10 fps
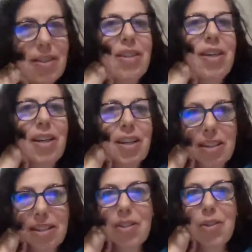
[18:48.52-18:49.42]

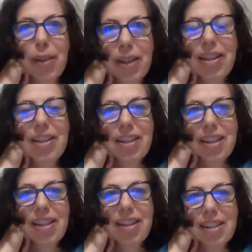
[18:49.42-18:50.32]
Nice. Okay.
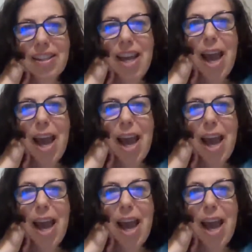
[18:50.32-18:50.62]
Yeah.